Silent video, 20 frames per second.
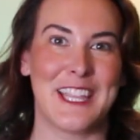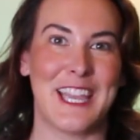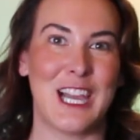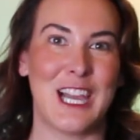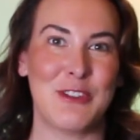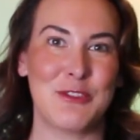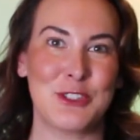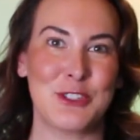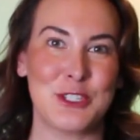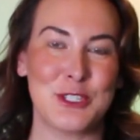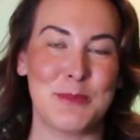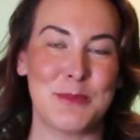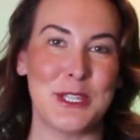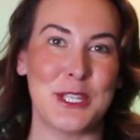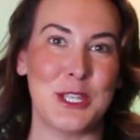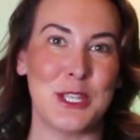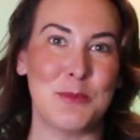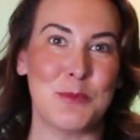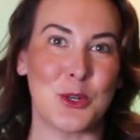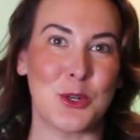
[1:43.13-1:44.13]
After
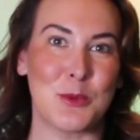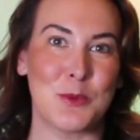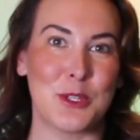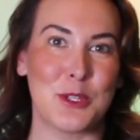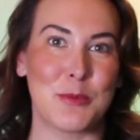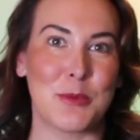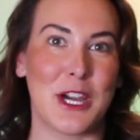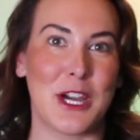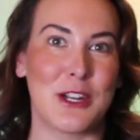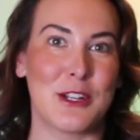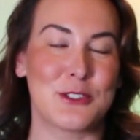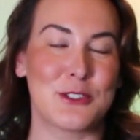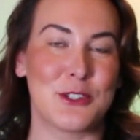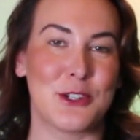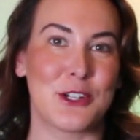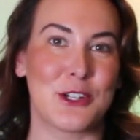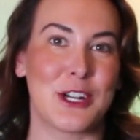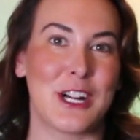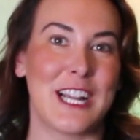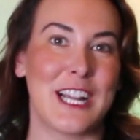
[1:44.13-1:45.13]
speaking more with the product
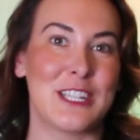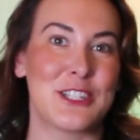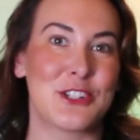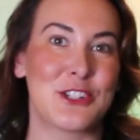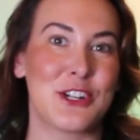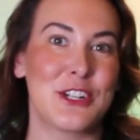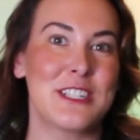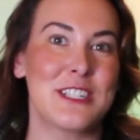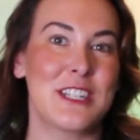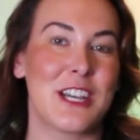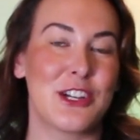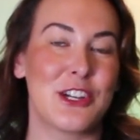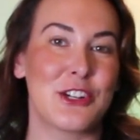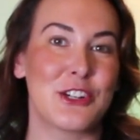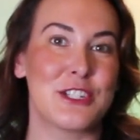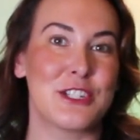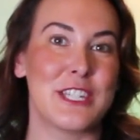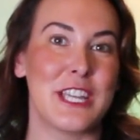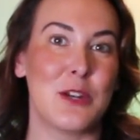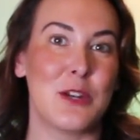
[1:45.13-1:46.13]
owner, I started to
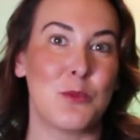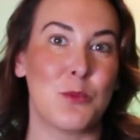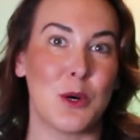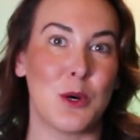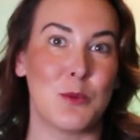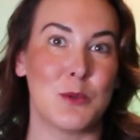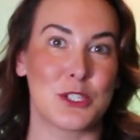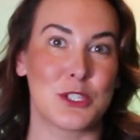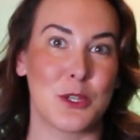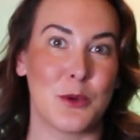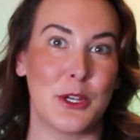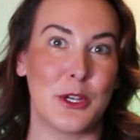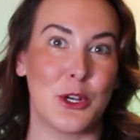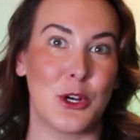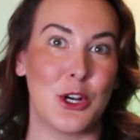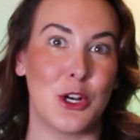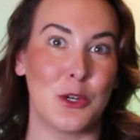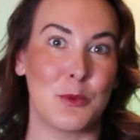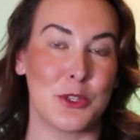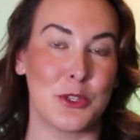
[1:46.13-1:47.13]
understand what was going
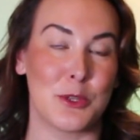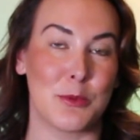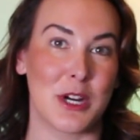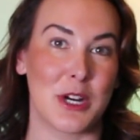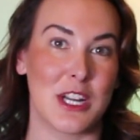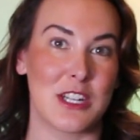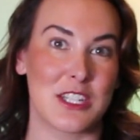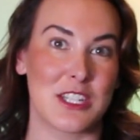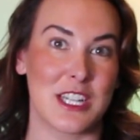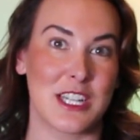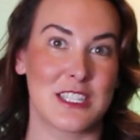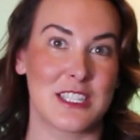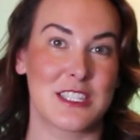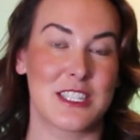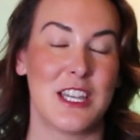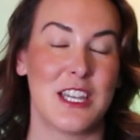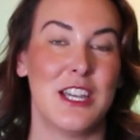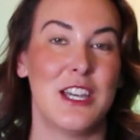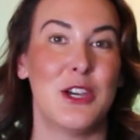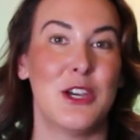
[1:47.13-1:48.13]
on with the
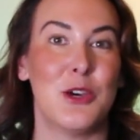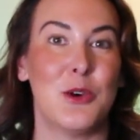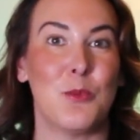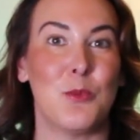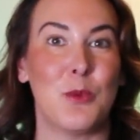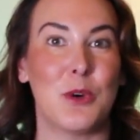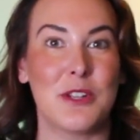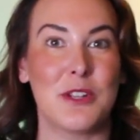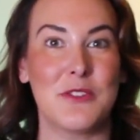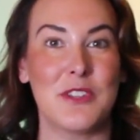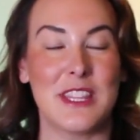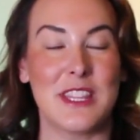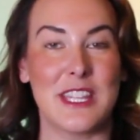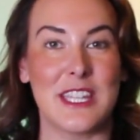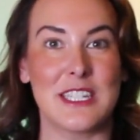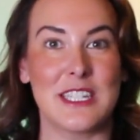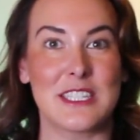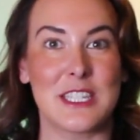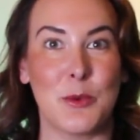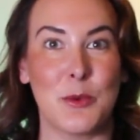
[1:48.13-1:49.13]
project. One of the
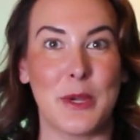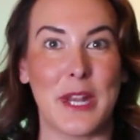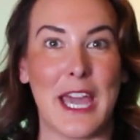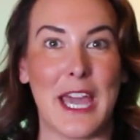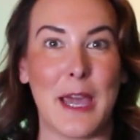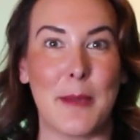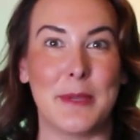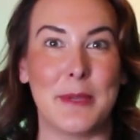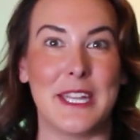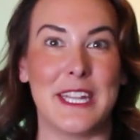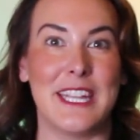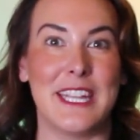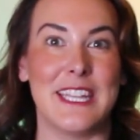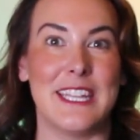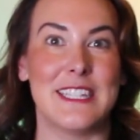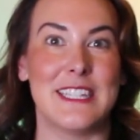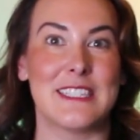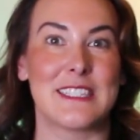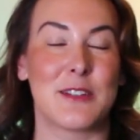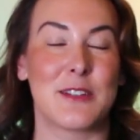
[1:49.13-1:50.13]
things that would happen
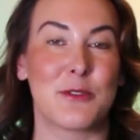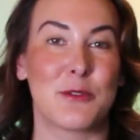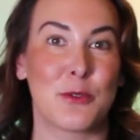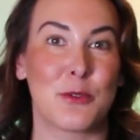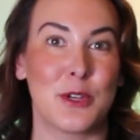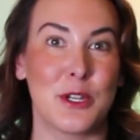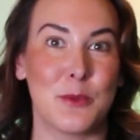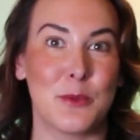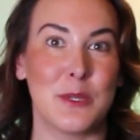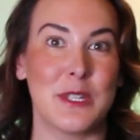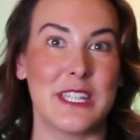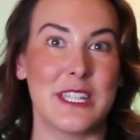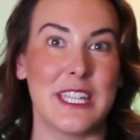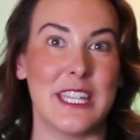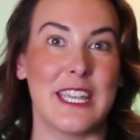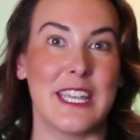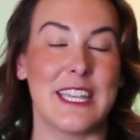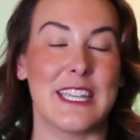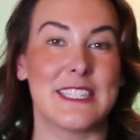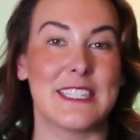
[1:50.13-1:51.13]
is
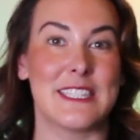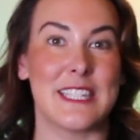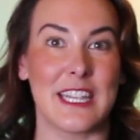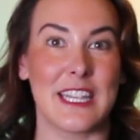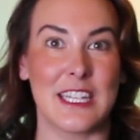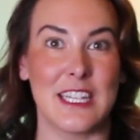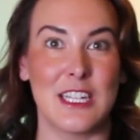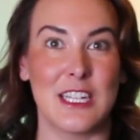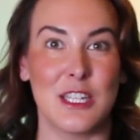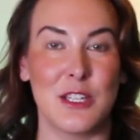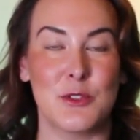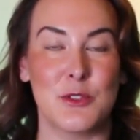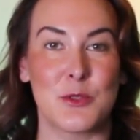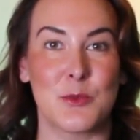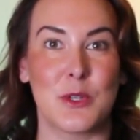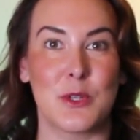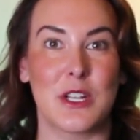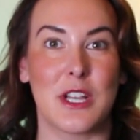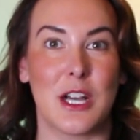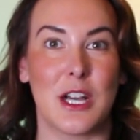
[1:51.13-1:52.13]
frequently
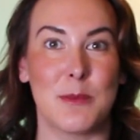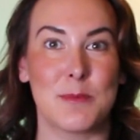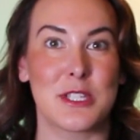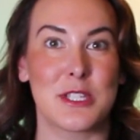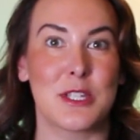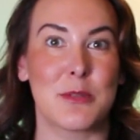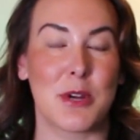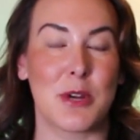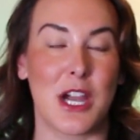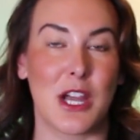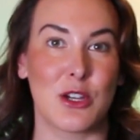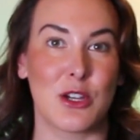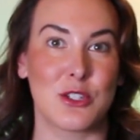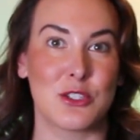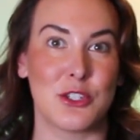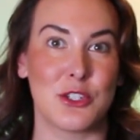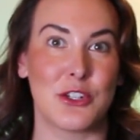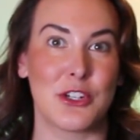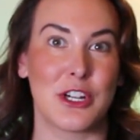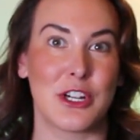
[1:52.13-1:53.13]
executives would come to the
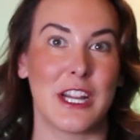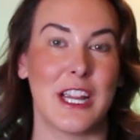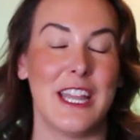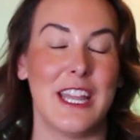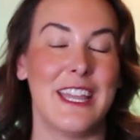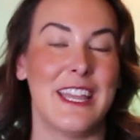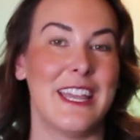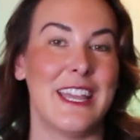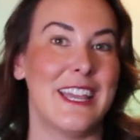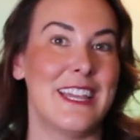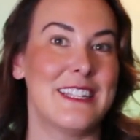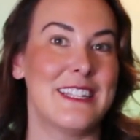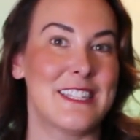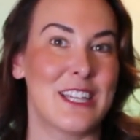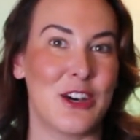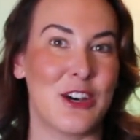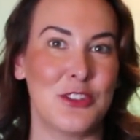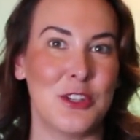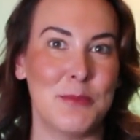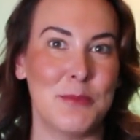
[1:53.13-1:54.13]
product owner and
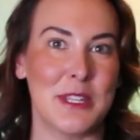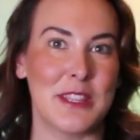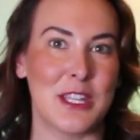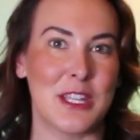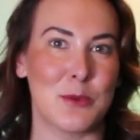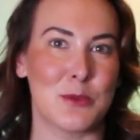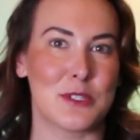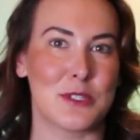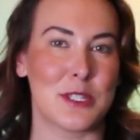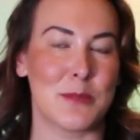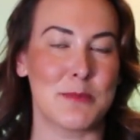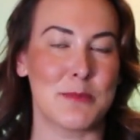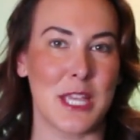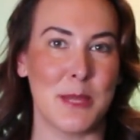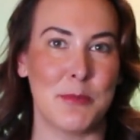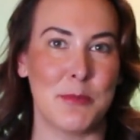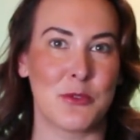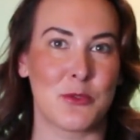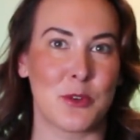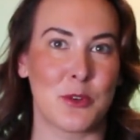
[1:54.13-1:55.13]
tell them that there was some
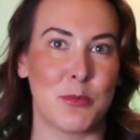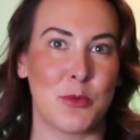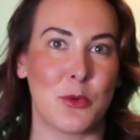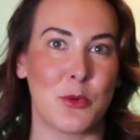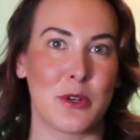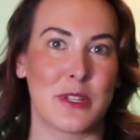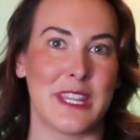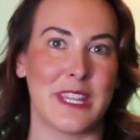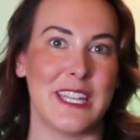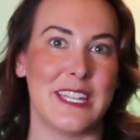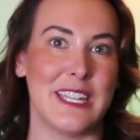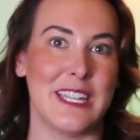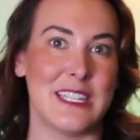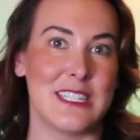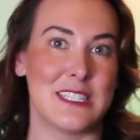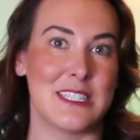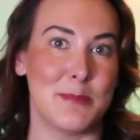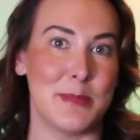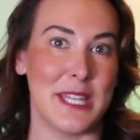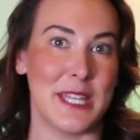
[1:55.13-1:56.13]
type of report that
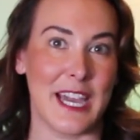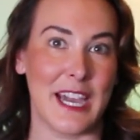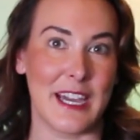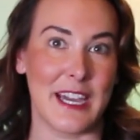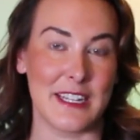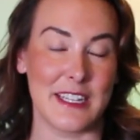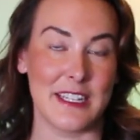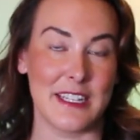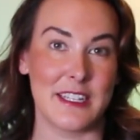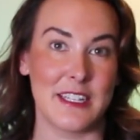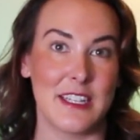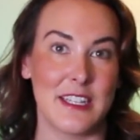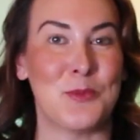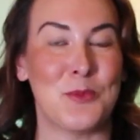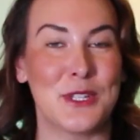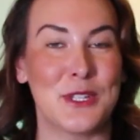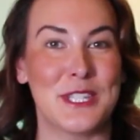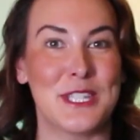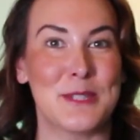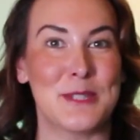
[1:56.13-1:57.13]
needed to be added.
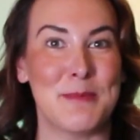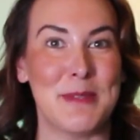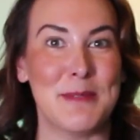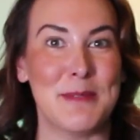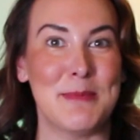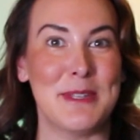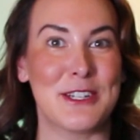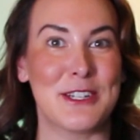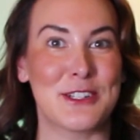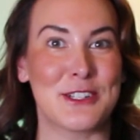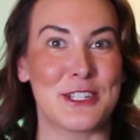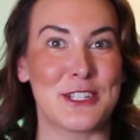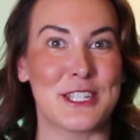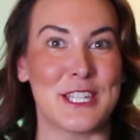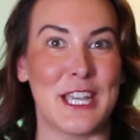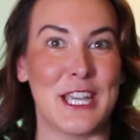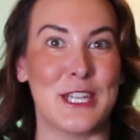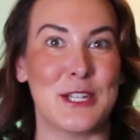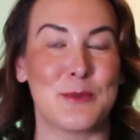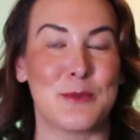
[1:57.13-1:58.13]
What this made me
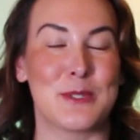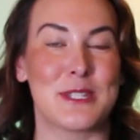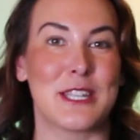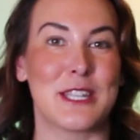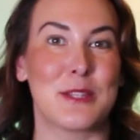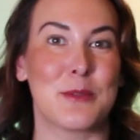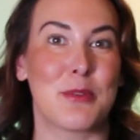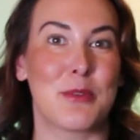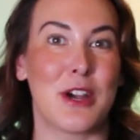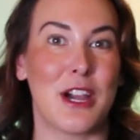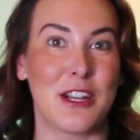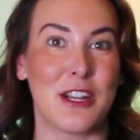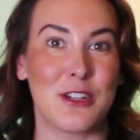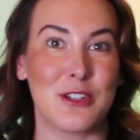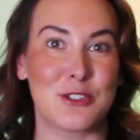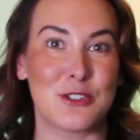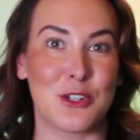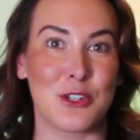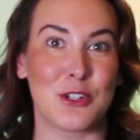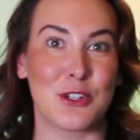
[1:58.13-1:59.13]
understand was that the
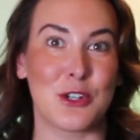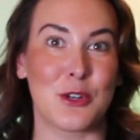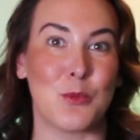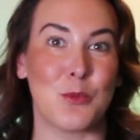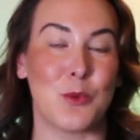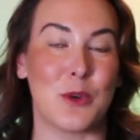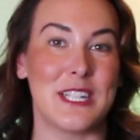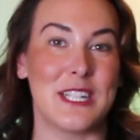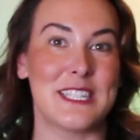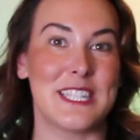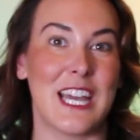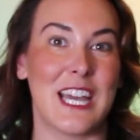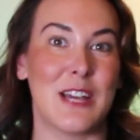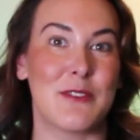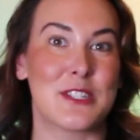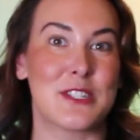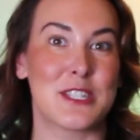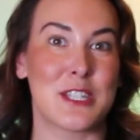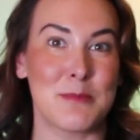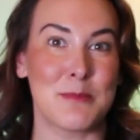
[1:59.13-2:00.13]
product owner wanted to
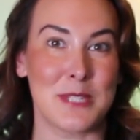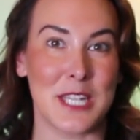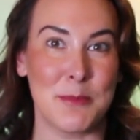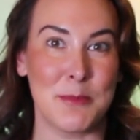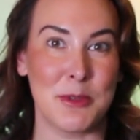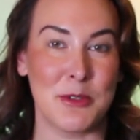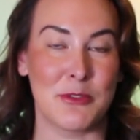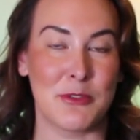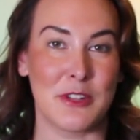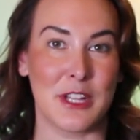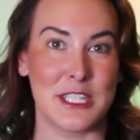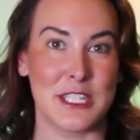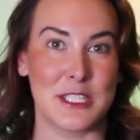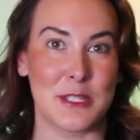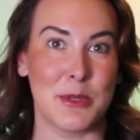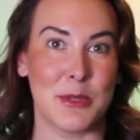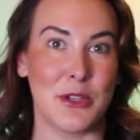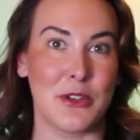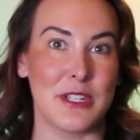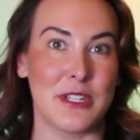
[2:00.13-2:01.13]
have some type of
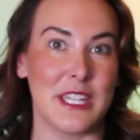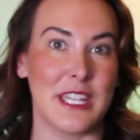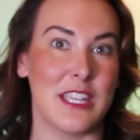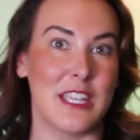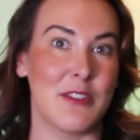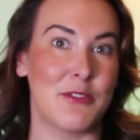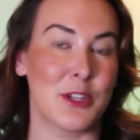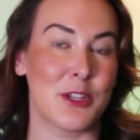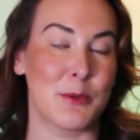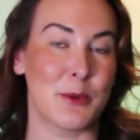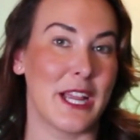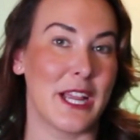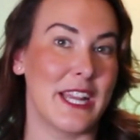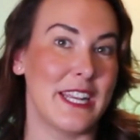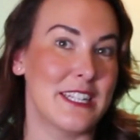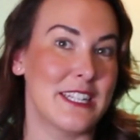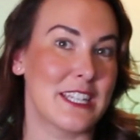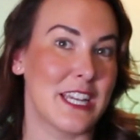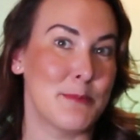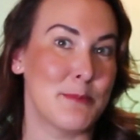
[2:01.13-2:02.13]
flexibility if there were
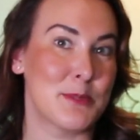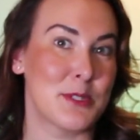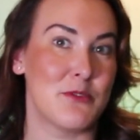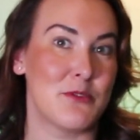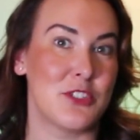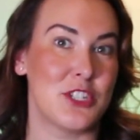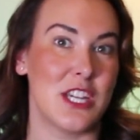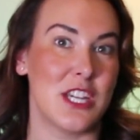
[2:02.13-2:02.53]
any types of